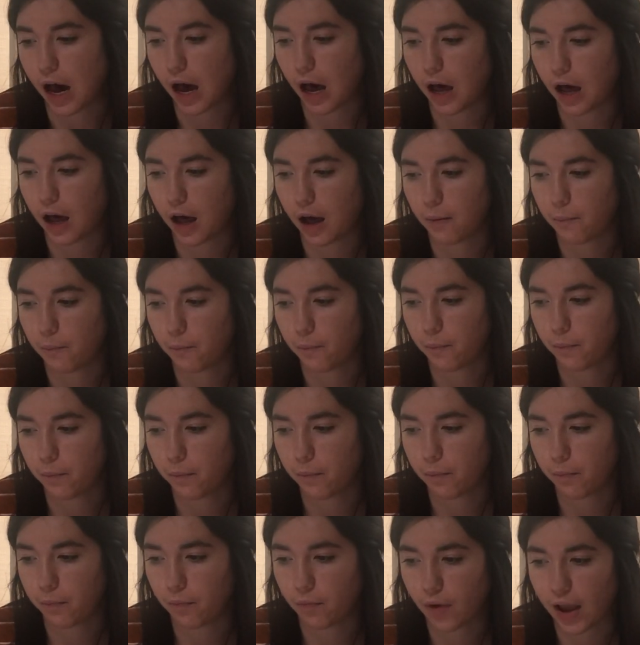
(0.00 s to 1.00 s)
Um,
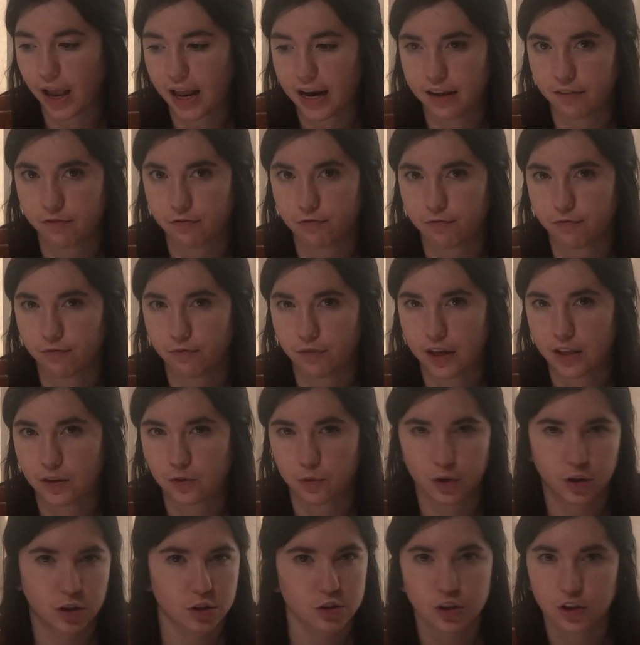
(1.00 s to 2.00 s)
and it's it's
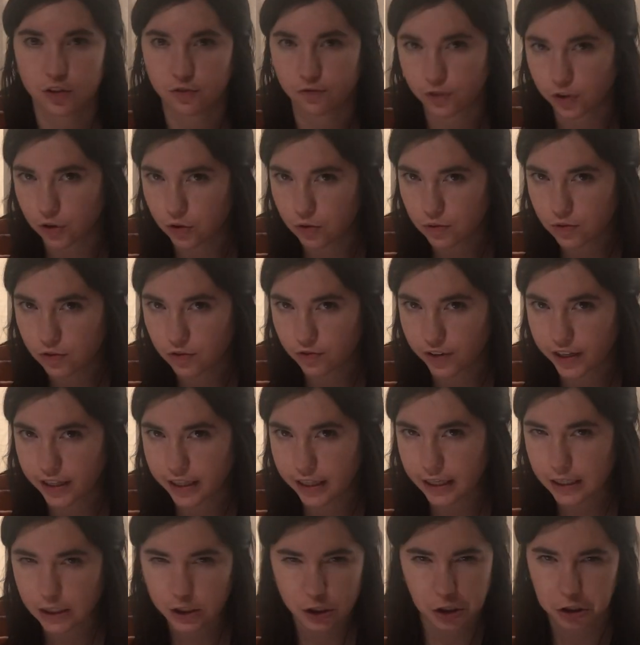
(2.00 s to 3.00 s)
one of those confused
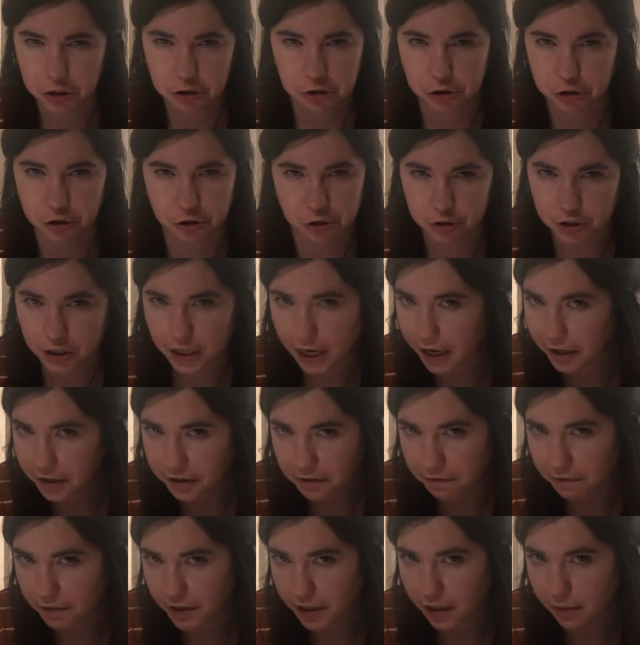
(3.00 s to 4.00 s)
feelings. You're not sure how
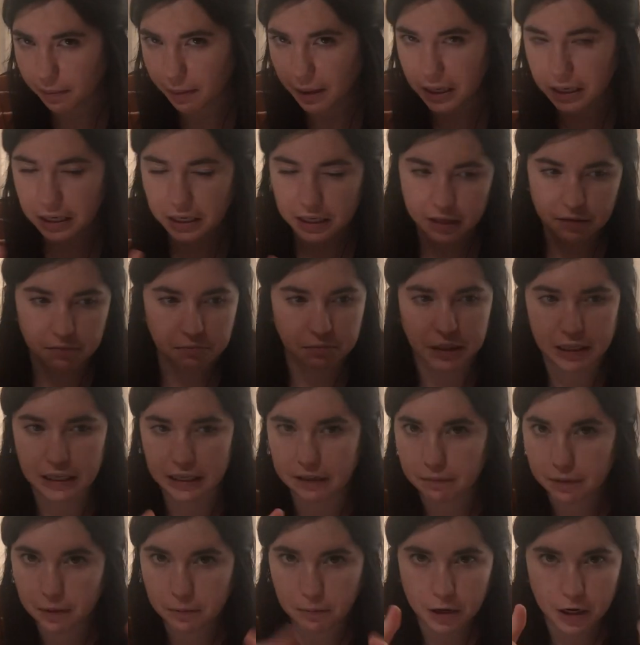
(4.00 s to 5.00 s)
you feel about it.
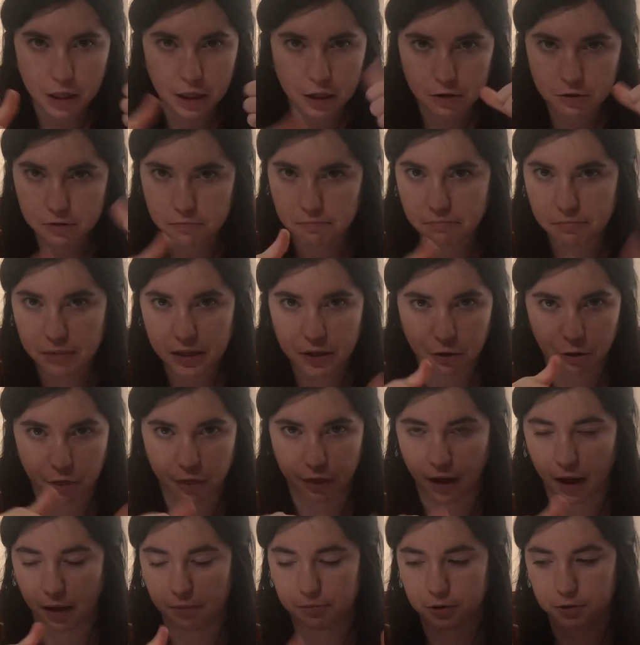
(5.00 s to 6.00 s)
Give me one of those middle
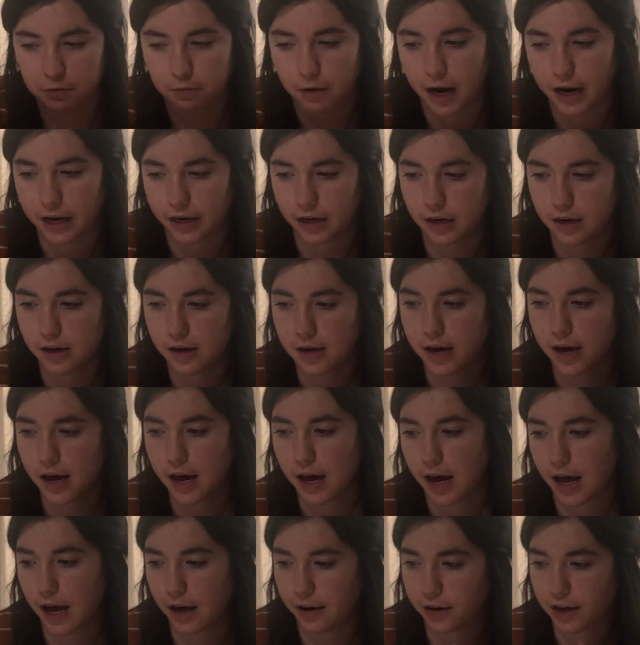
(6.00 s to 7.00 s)
thumbs, right?
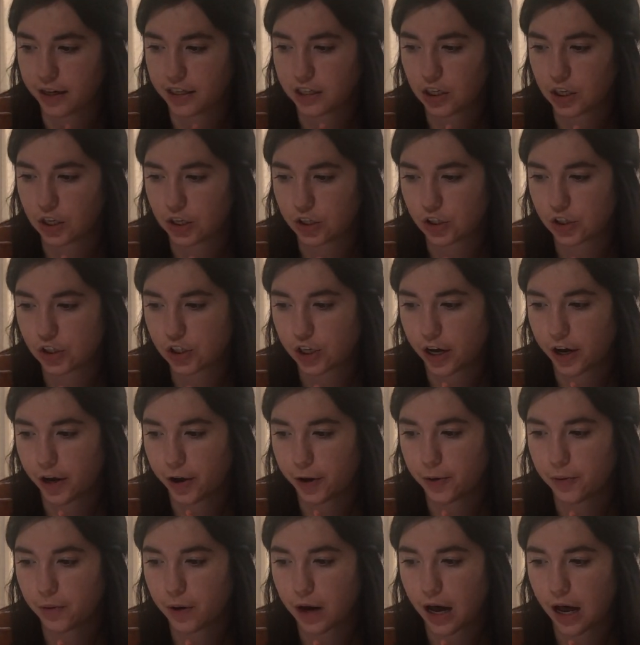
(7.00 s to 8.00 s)
Okay, good.
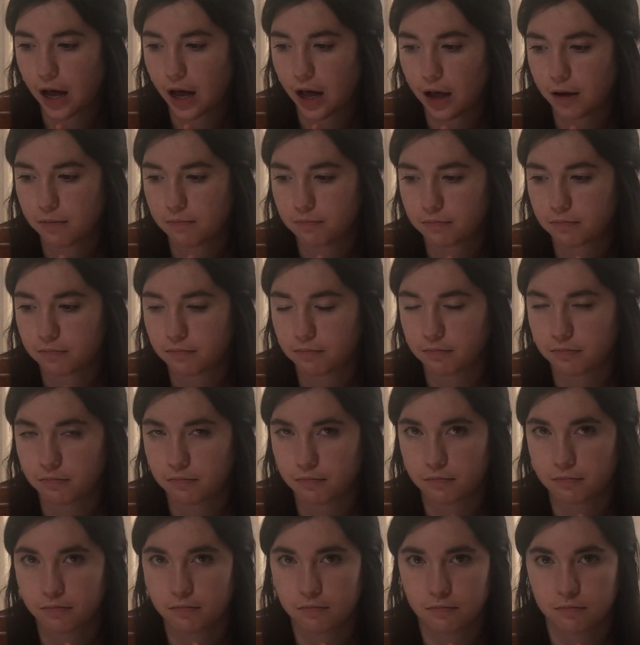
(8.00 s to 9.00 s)
So, um,
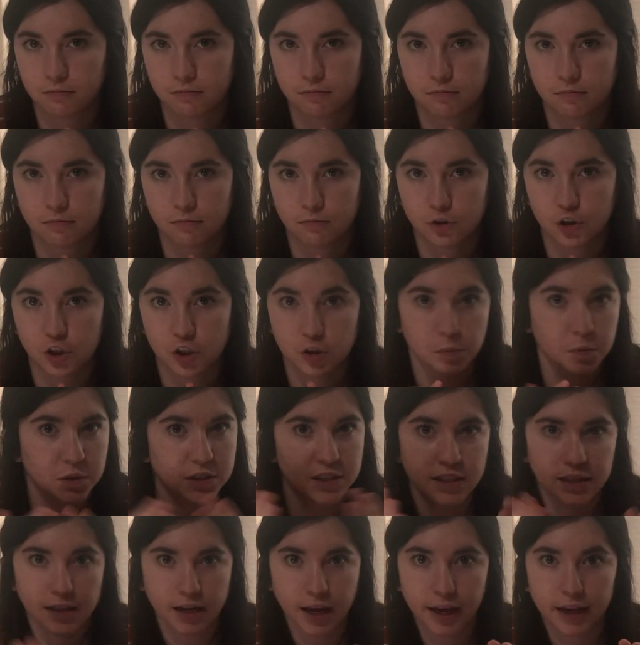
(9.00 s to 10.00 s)
just
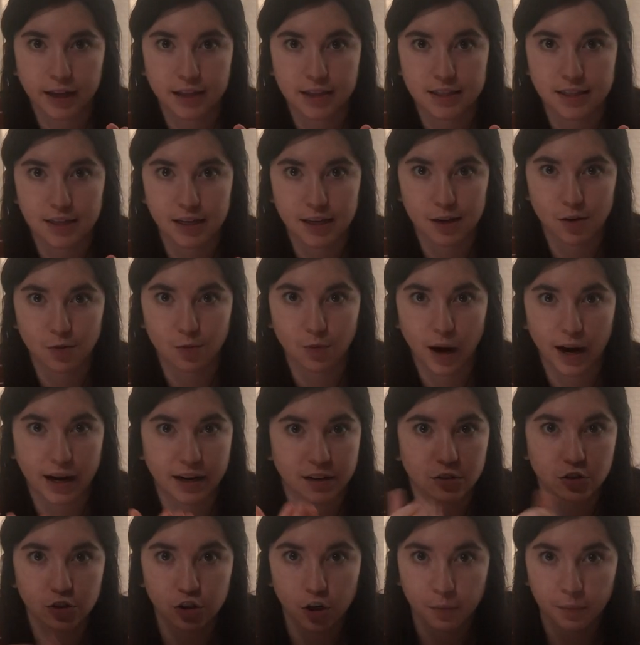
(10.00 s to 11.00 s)
pretend I can see you, right?
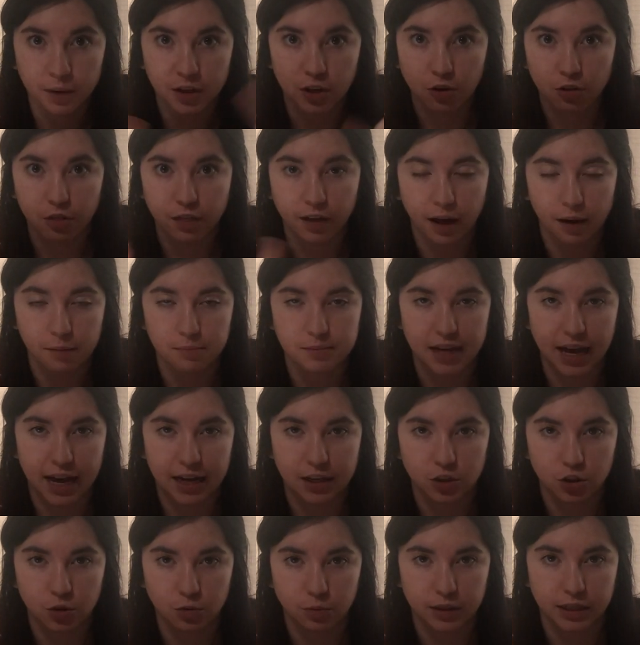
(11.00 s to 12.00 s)
Show me your thumbs
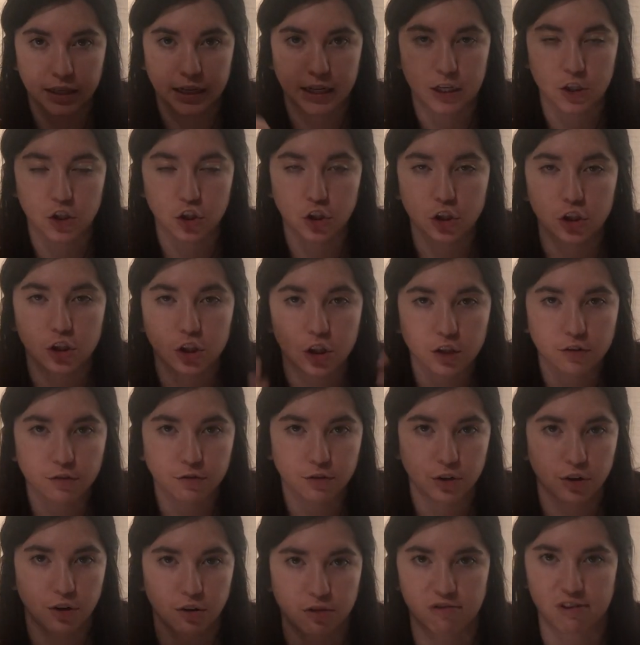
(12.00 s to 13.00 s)
as you're reading. It's good
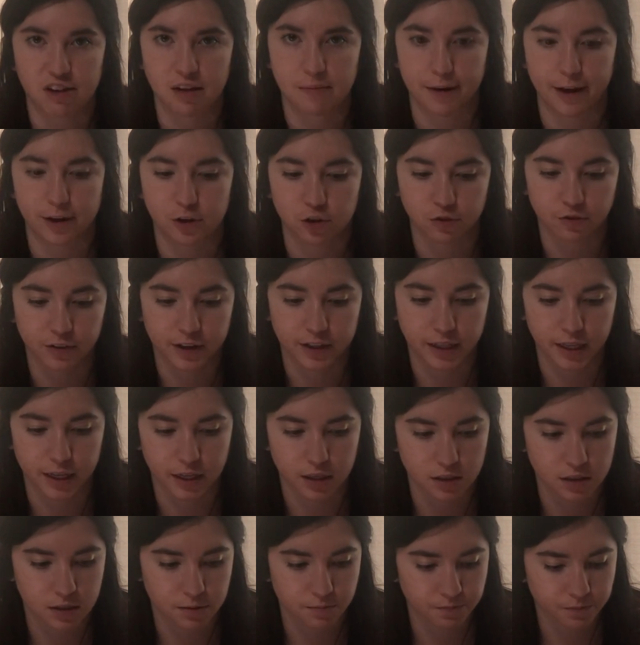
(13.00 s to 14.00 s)
for you to think about your
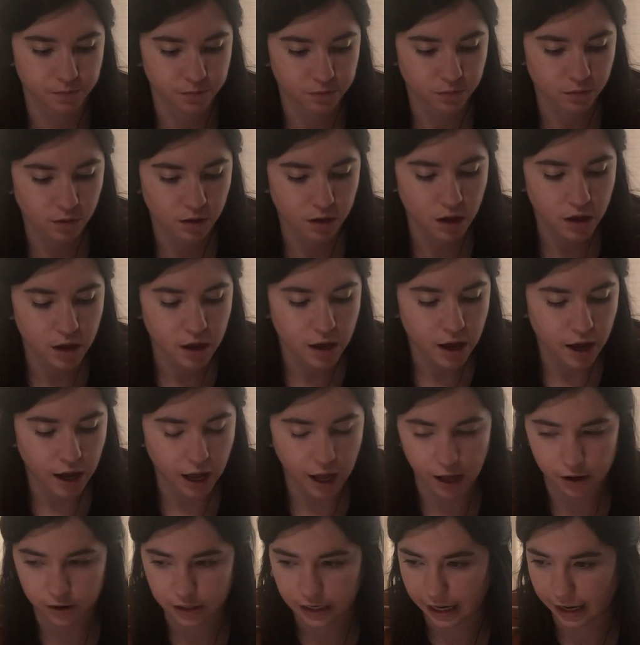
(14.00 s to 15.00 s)
feelings.
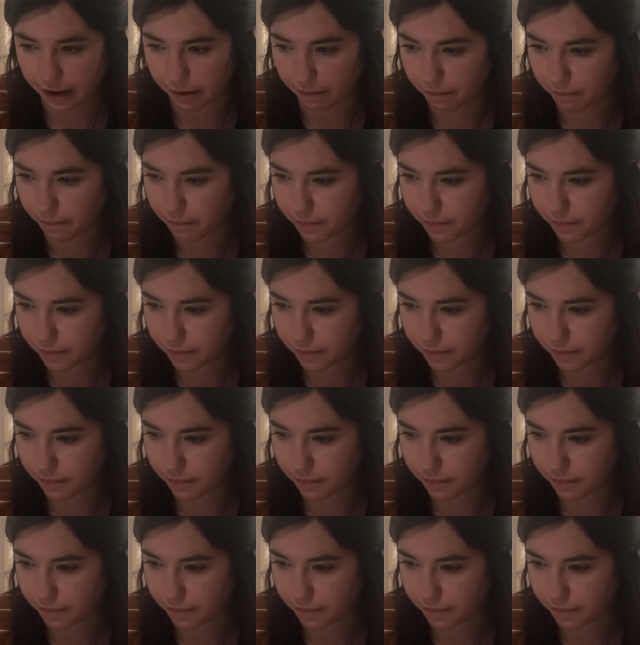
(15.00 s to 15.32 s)
Okay,